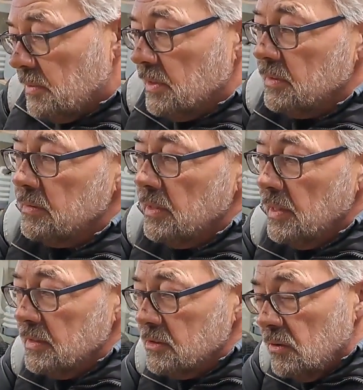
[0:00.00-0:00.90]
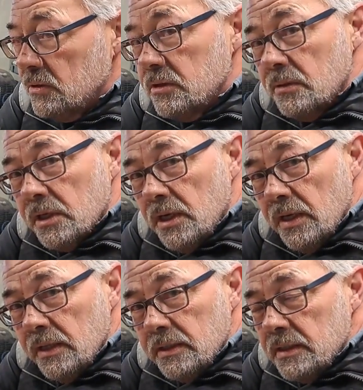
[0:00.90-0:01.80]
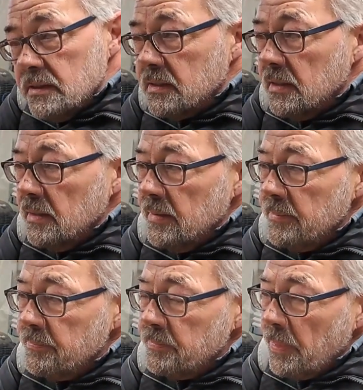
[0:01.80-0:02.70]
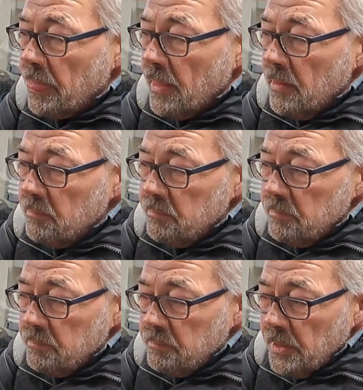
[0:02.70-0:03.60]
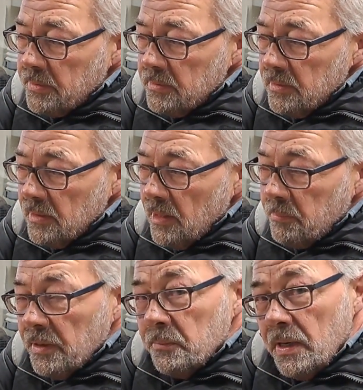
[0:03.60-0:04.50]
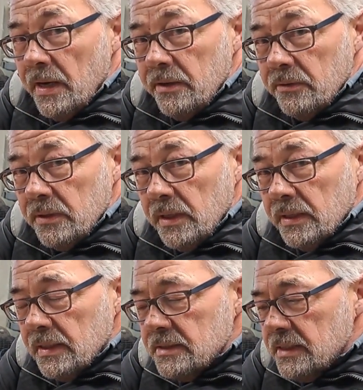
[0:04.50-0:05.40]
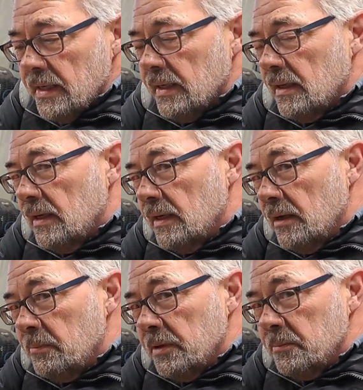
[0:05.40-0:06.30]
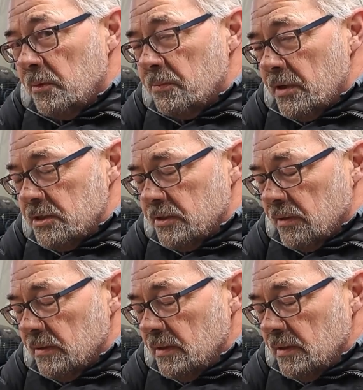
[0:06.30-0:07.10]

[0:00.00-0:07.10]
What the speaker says: one, that's also a cutting disc, but a bit wider. It can take a little bit more pressure.